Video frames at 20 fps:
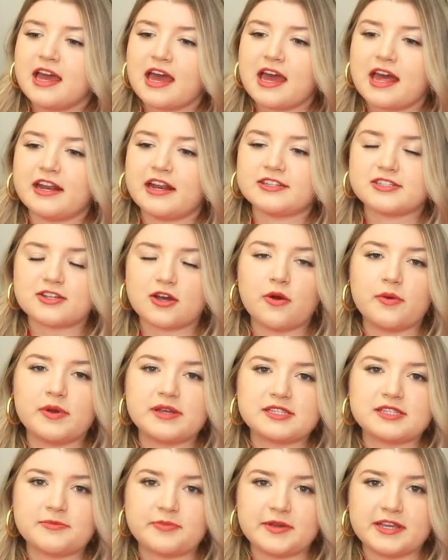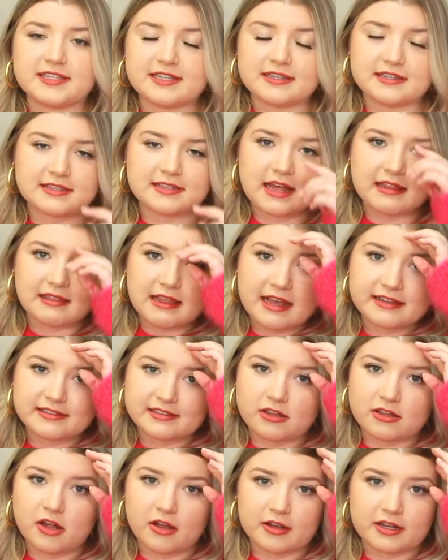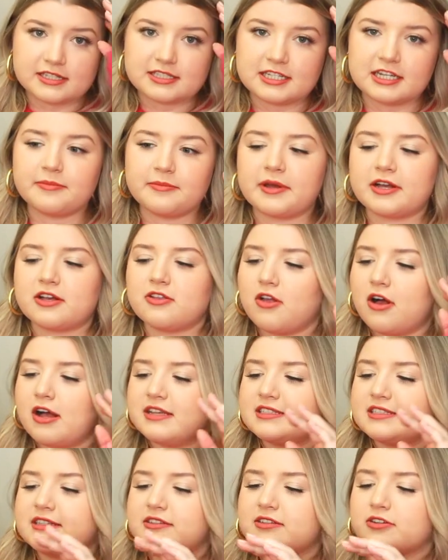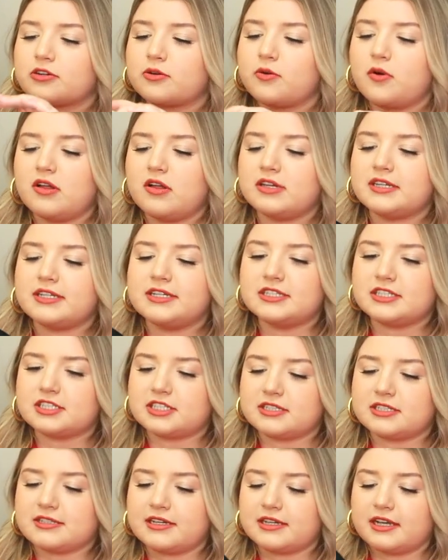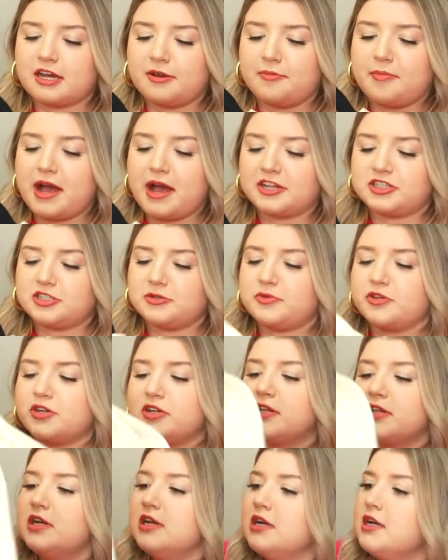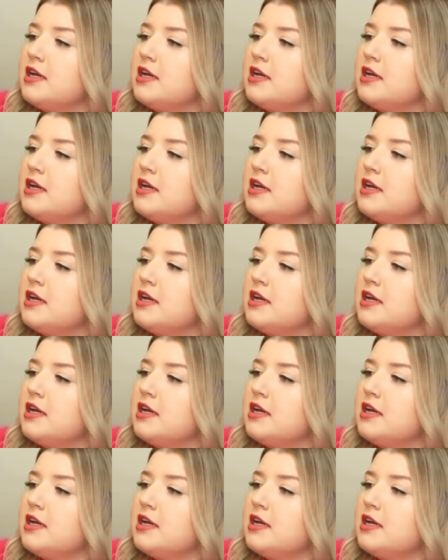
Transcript: And it's always the pieces that last the longest in my closet. Their quality is just like unmatchable.